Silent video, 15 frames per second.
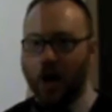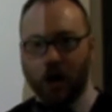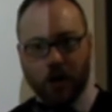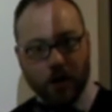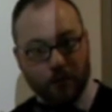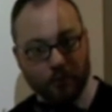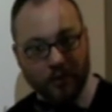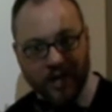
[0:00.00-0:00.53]
a
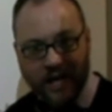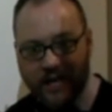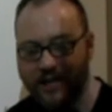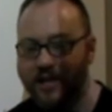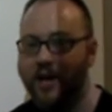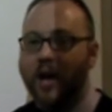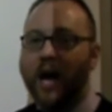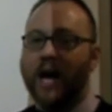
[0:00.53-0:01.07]

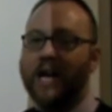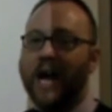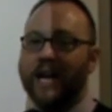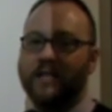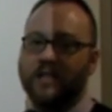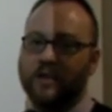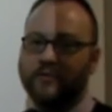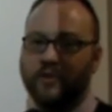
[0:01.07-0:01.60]
complaint, an
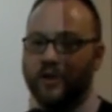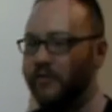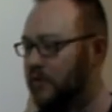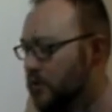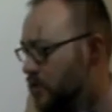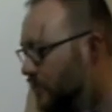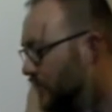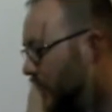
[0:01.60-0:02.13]
idea for a
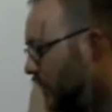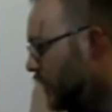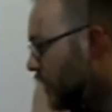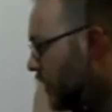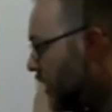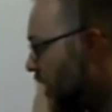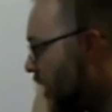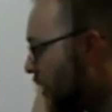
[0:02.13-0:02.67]
future
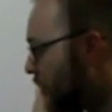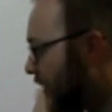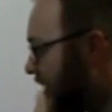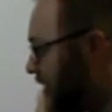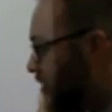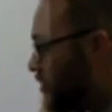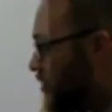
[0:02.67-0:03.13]
video, please